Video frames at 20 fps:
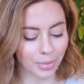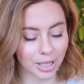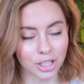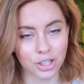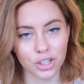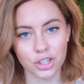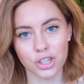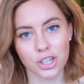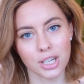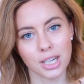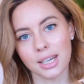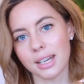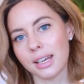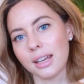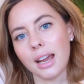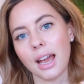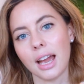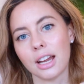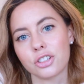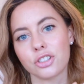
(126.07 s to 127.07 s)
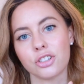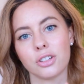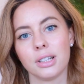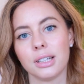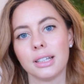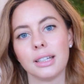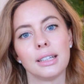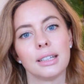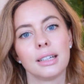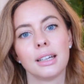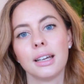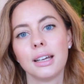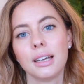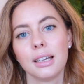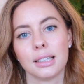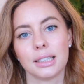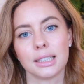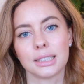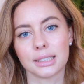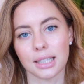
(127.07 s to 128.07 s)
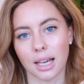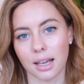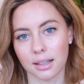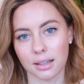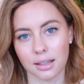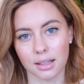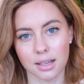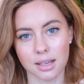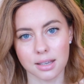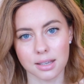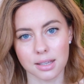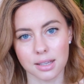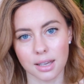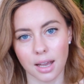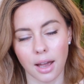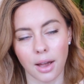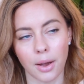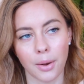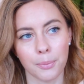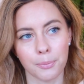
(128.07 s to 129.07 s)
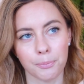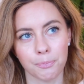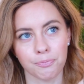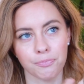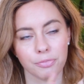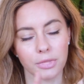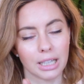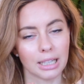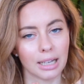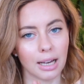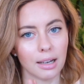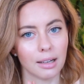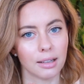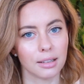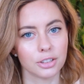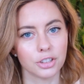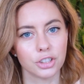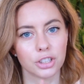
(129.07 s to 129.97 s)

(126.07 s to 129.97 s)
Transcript: But she actually designed this color.